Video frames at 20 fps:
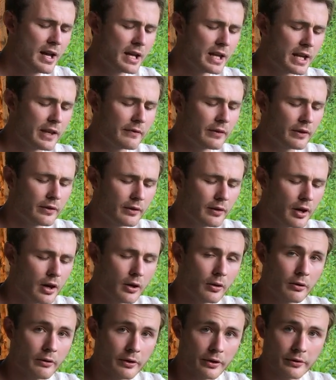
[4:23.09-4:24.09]
Even
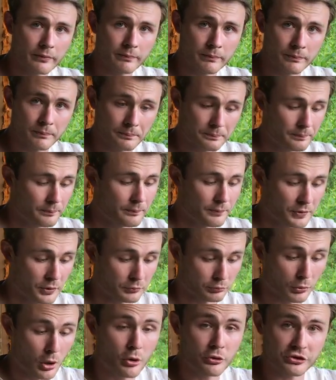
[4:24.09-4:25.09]
though they're
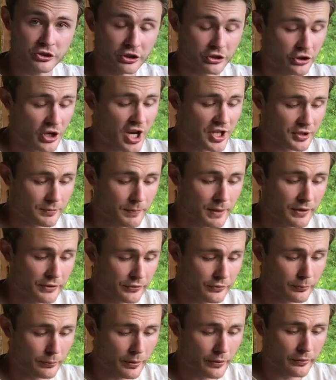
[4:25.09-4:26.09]
gross
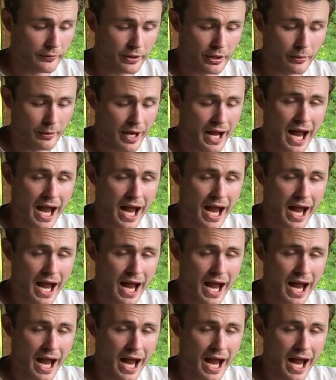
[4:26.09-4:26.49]
adjustments with, you know,